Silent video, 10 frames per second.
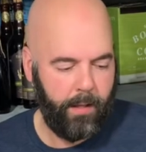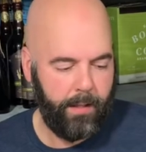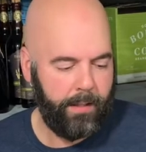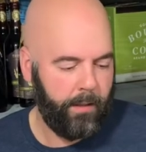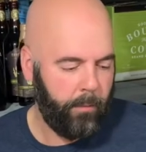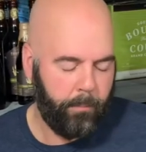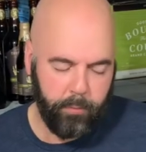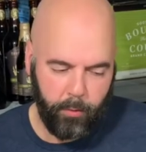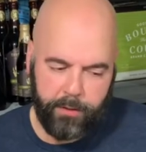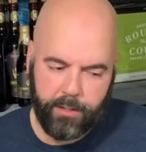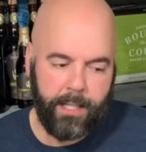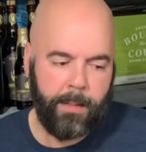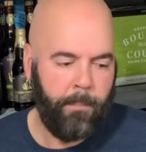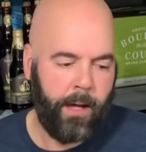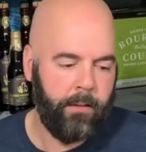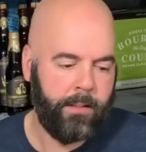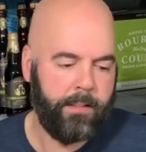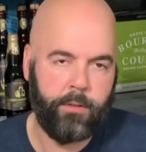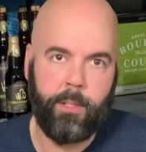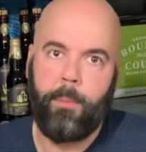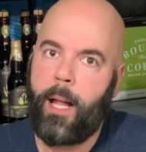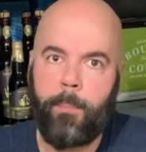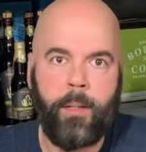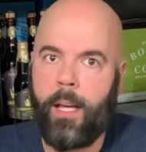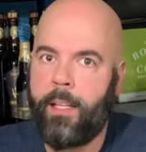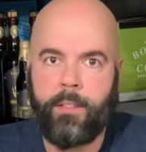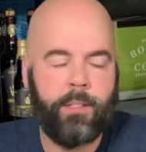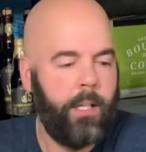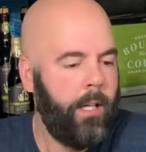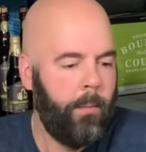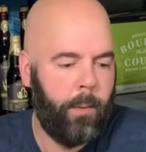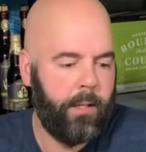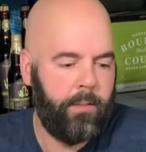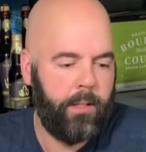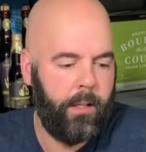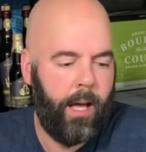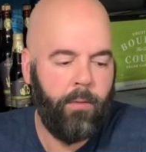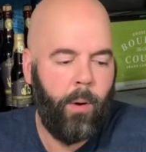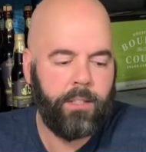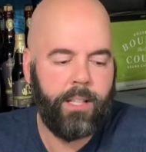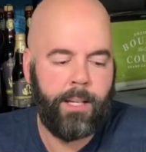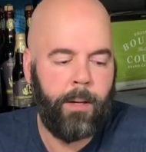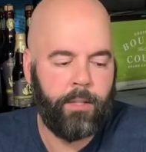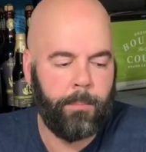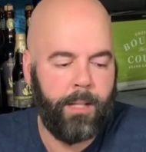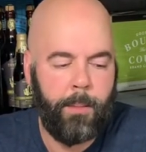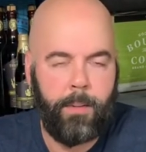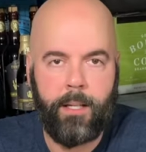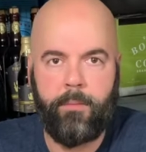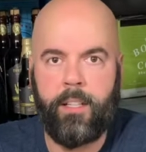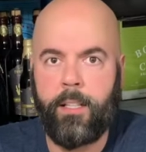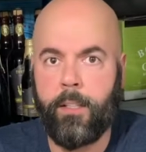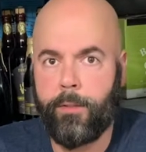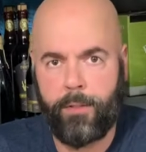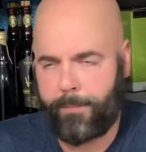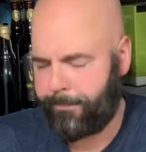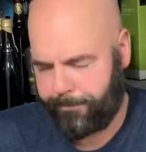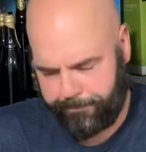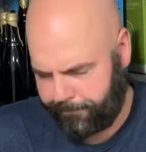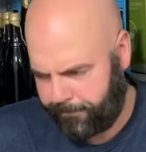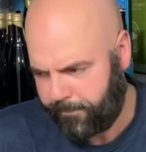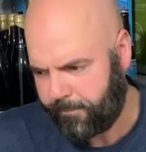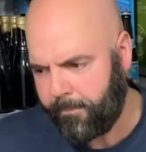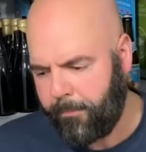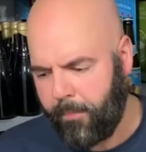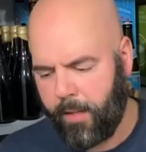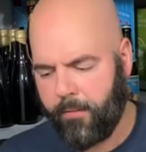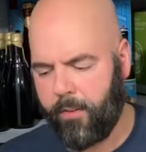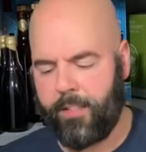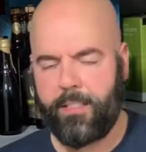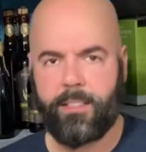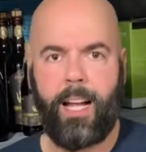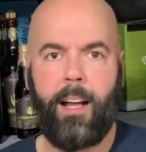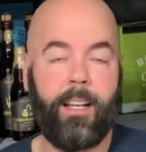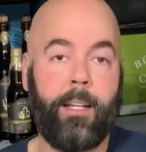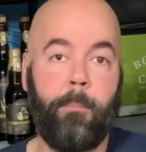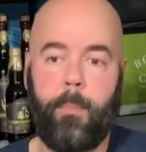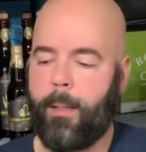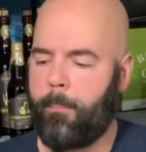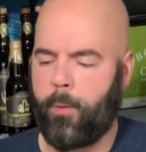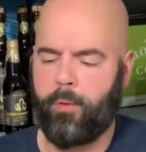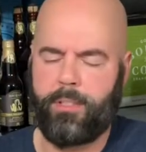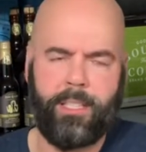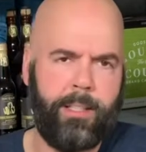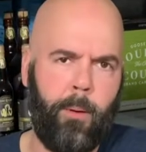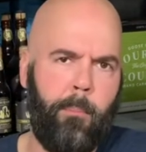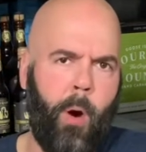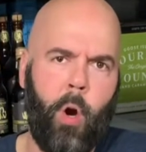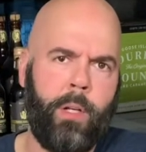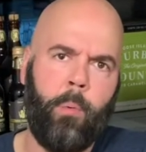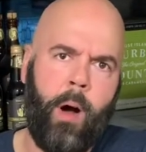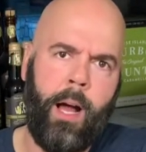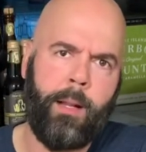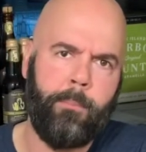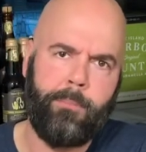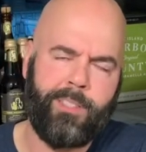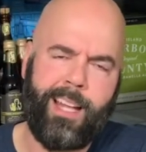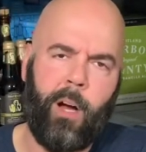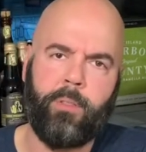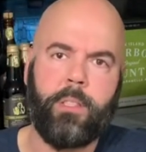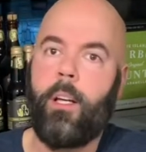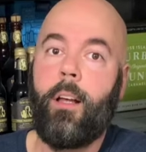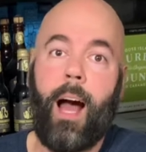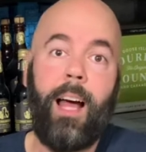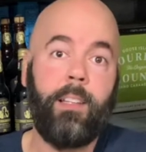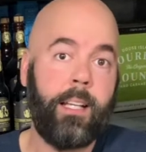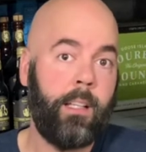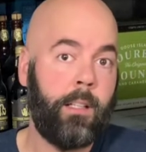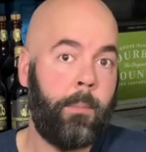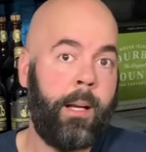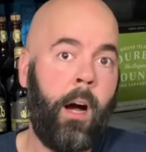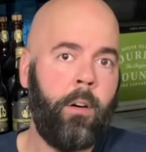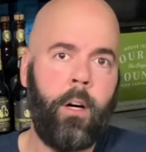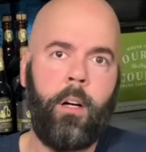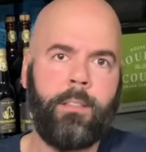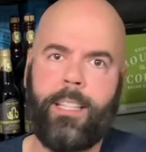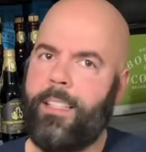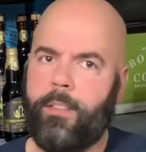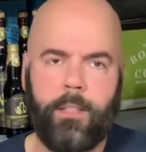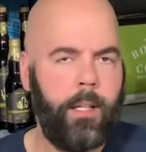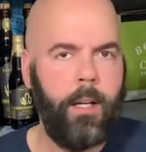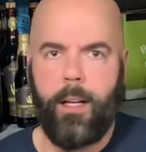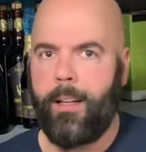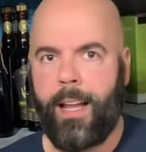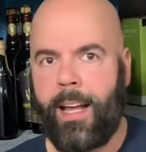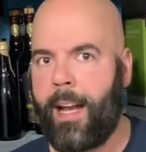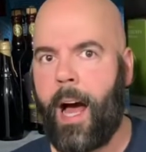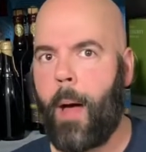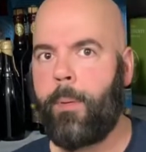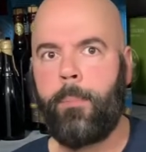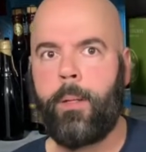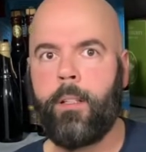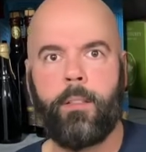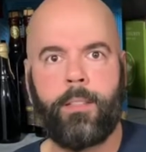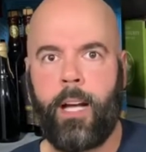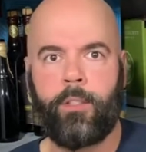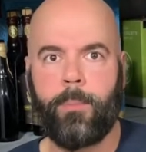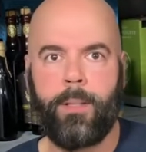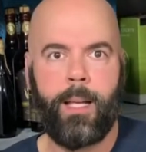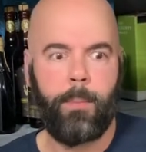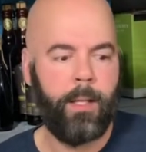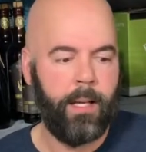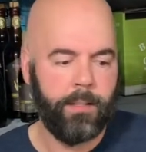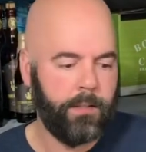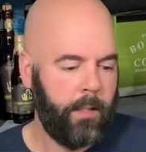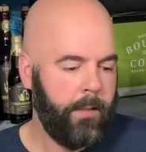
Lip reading: know, breweries are getting better at these triple IPAs, but if you haven't watched a lot of my triple IPA videos, for this style, like big boozy, you know, barley wine, stouts, I like a little bit of alcohol taste. Not in hoppy beers, not in triple IPAs.